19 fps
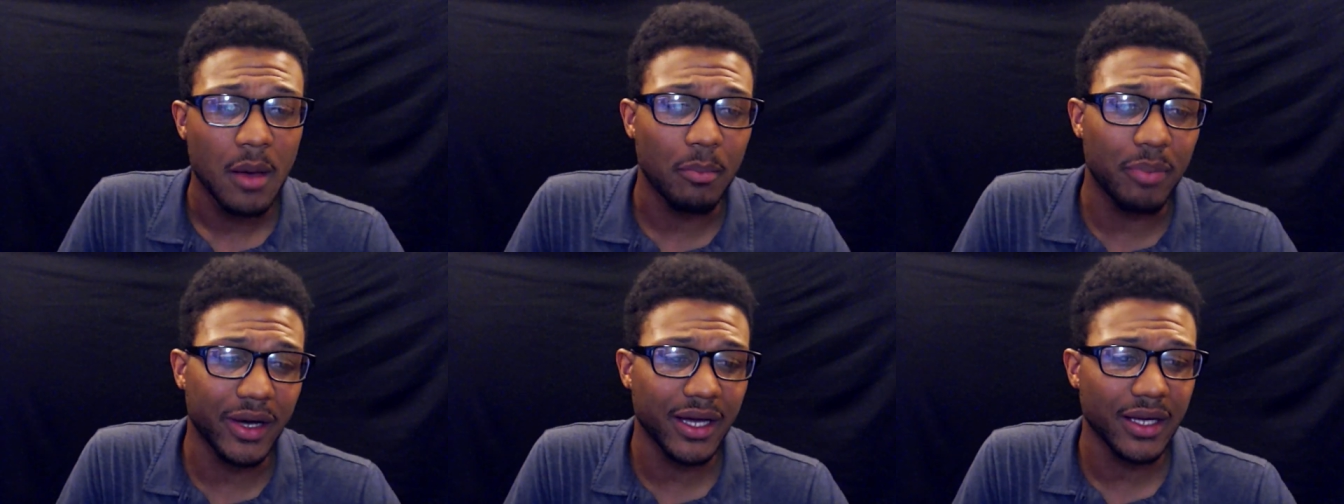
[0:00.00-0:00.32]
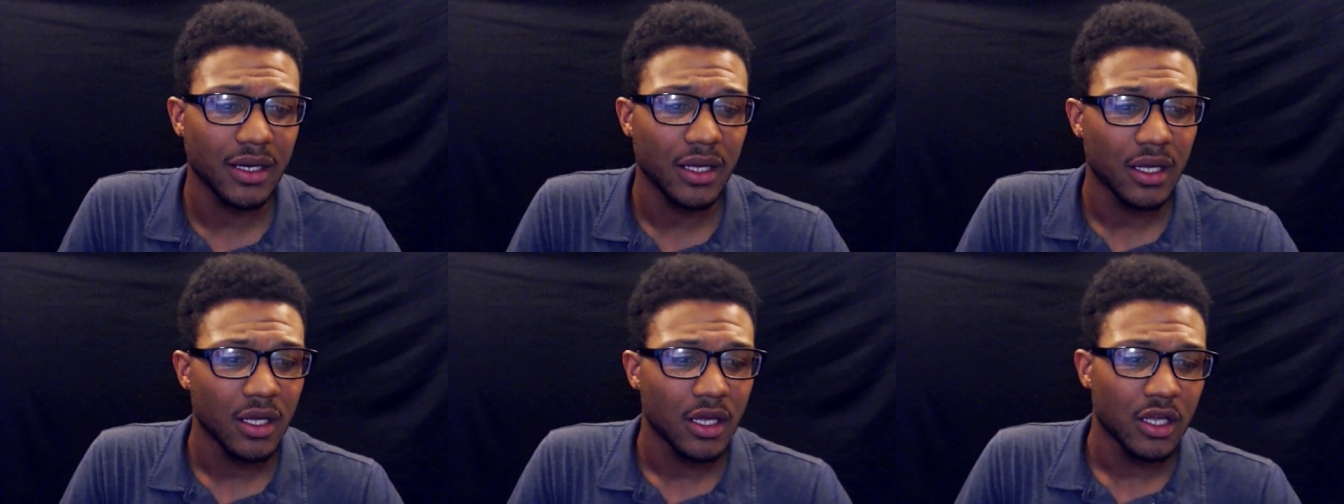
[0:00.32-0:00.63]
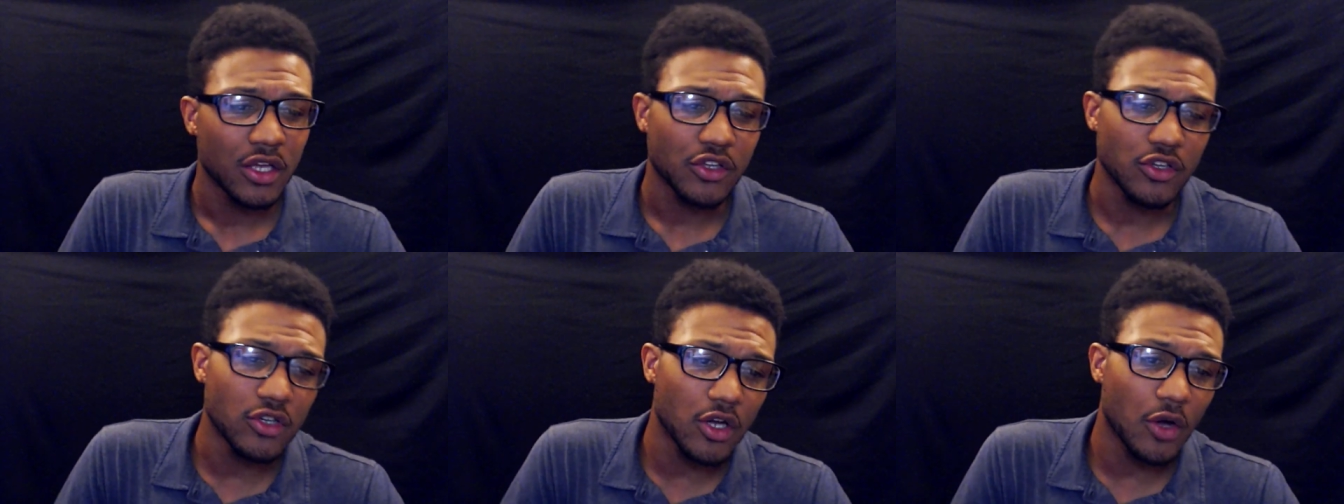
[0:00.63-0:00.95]
But
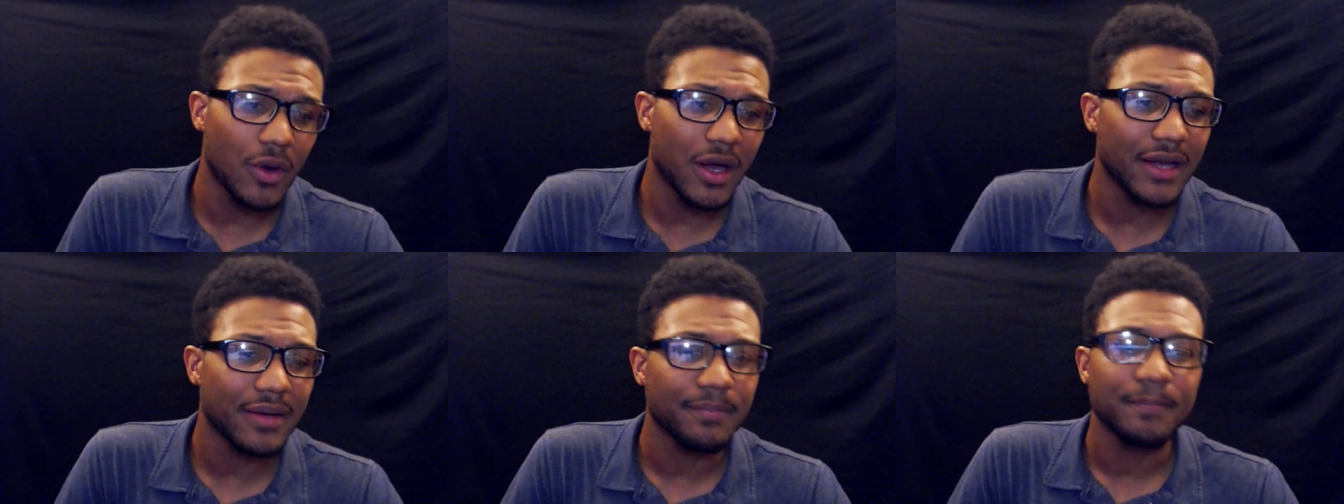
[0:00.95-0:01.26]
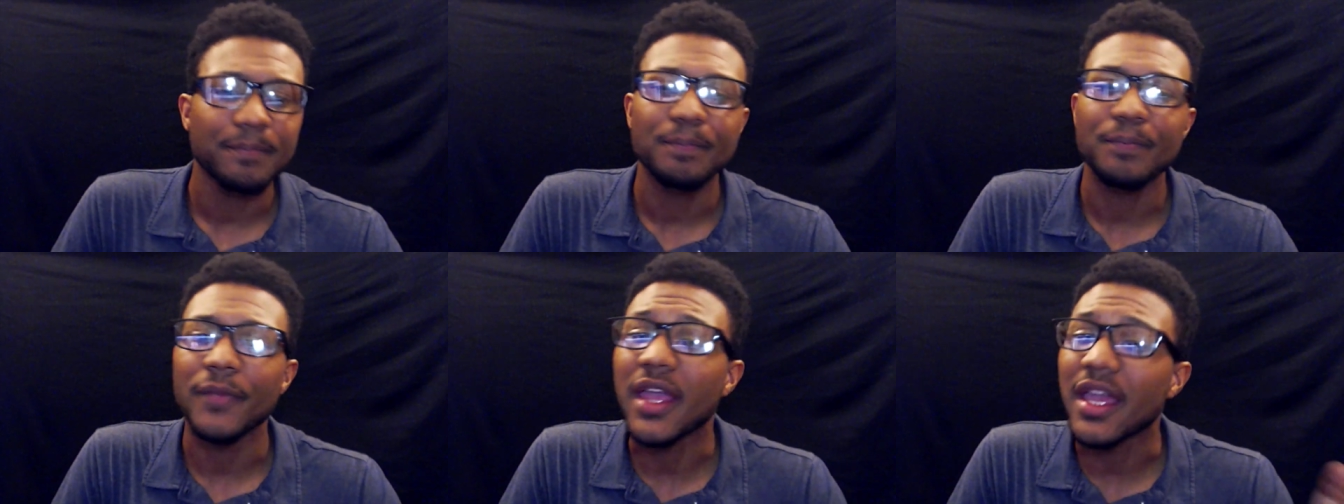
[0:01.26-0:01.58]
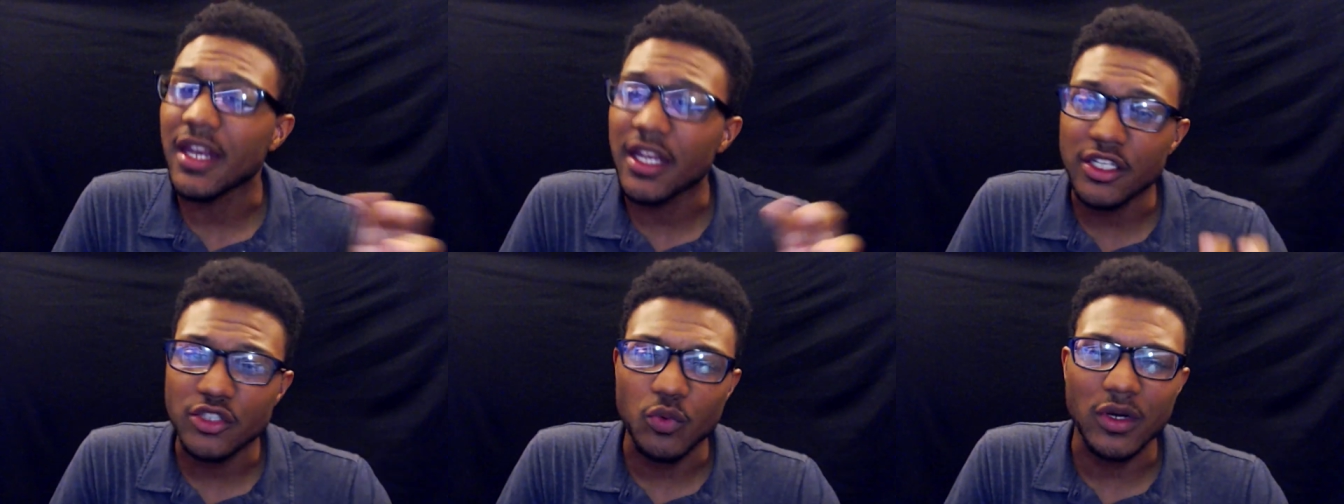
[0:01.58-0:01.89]
you know what?
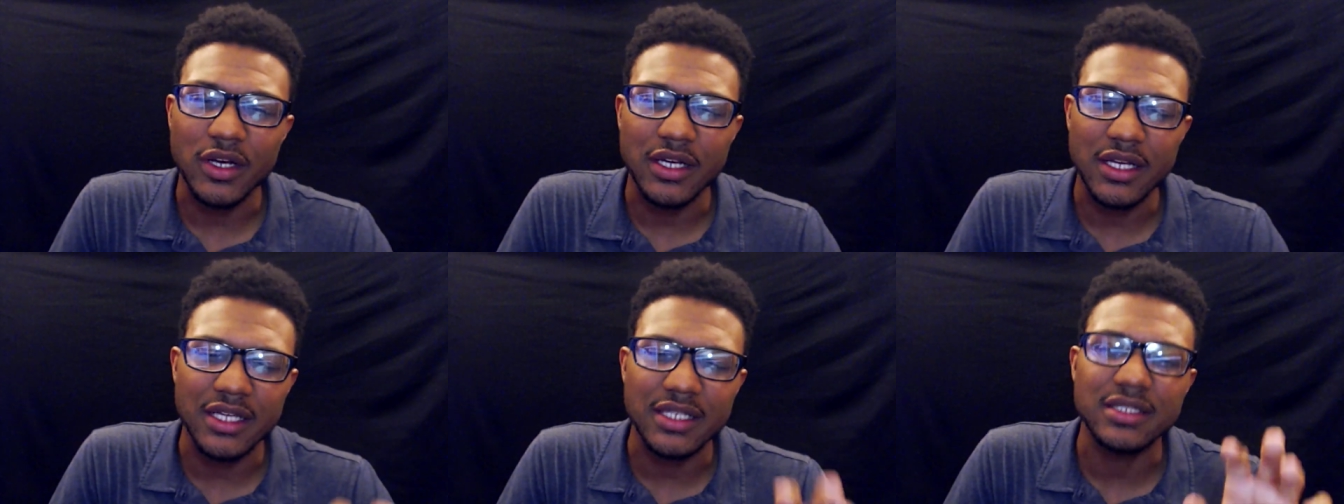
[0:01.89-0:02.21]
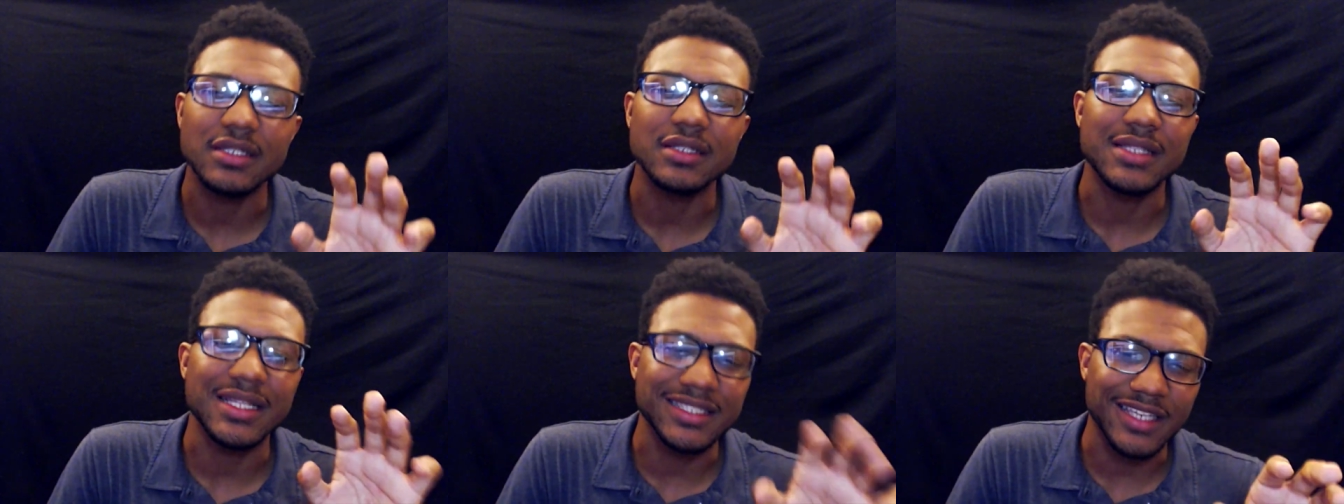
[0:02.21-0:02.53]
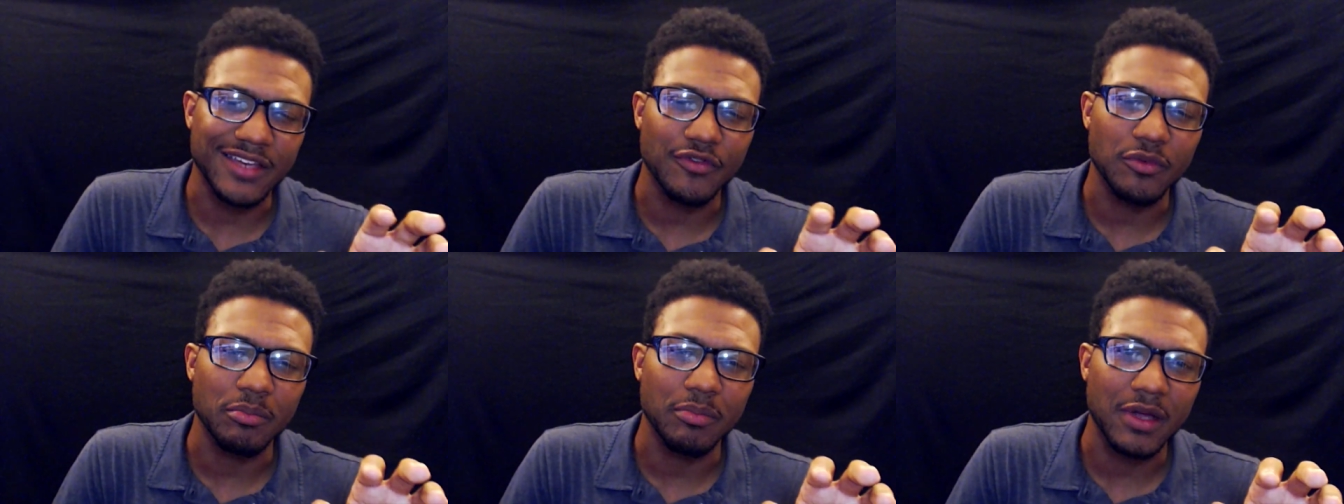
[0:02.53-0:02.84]
It is what it is. Let's
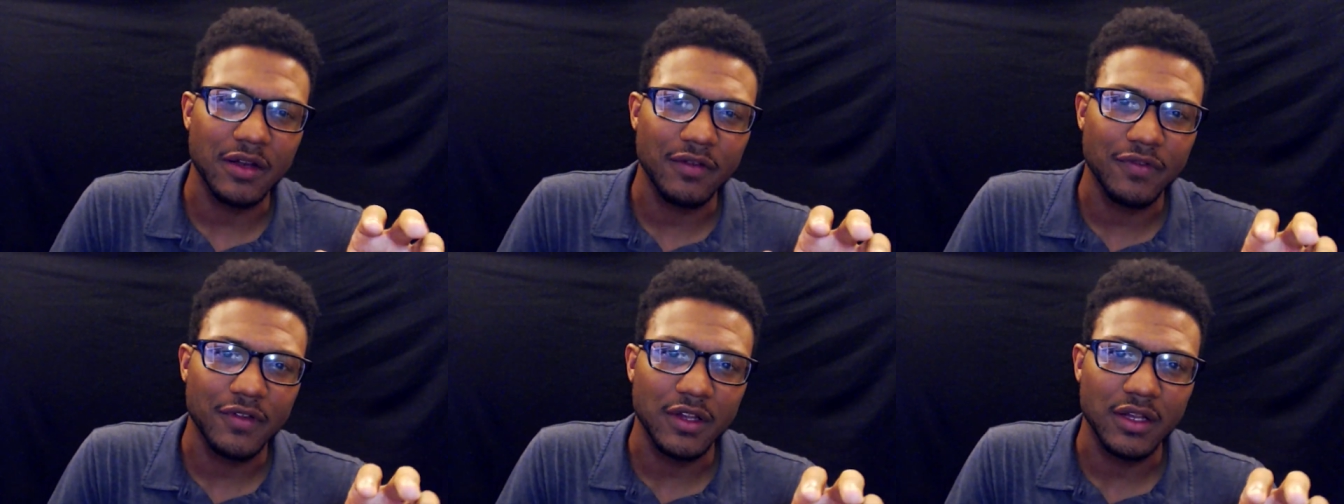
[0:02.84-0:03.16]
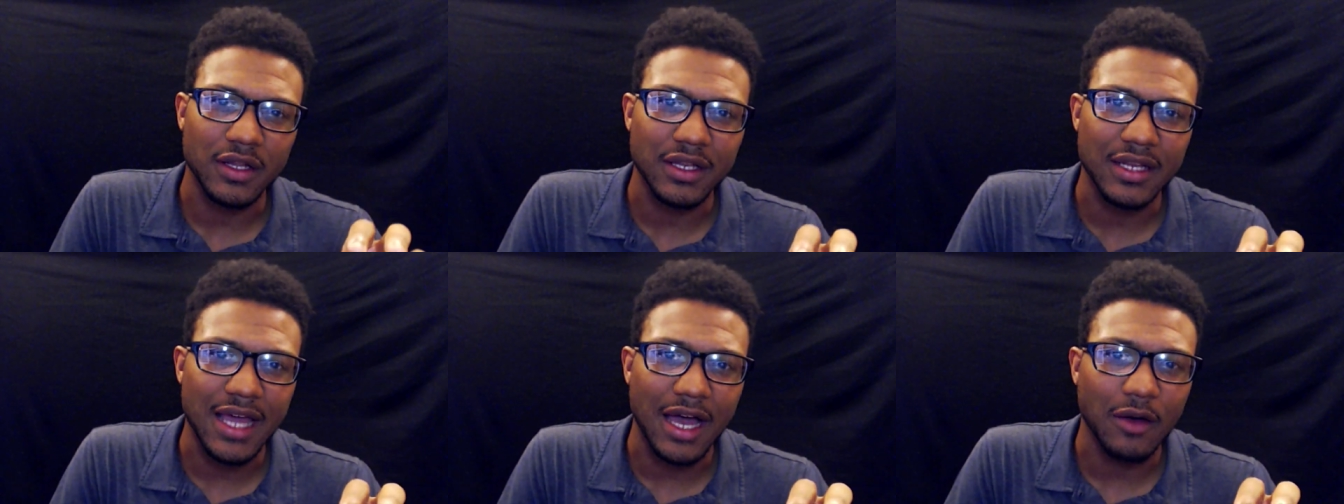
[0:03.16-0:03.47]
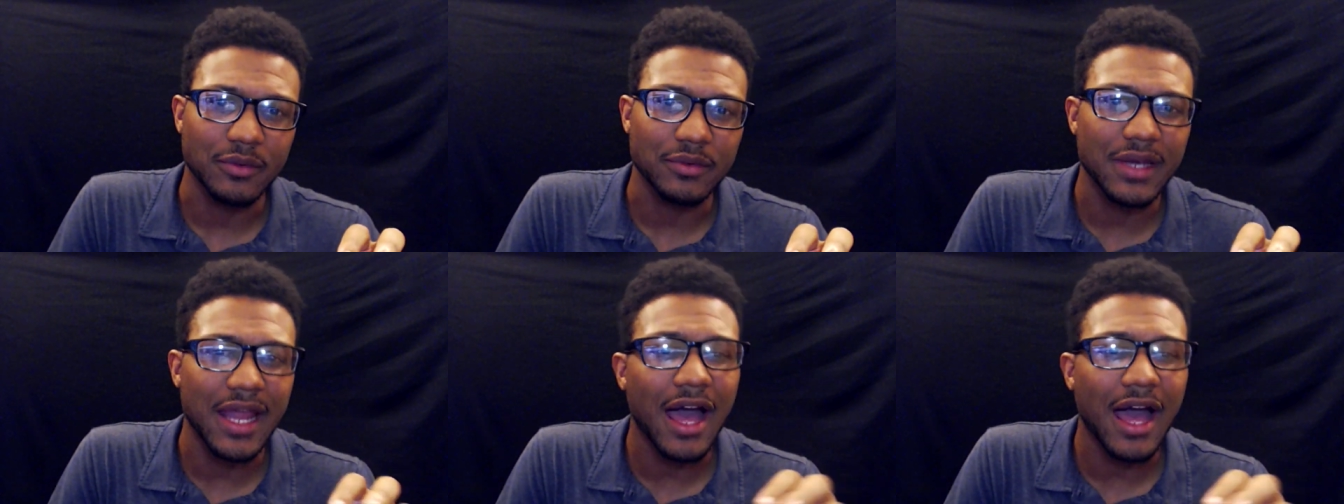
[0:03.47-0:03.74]
give them benefit of the doubt.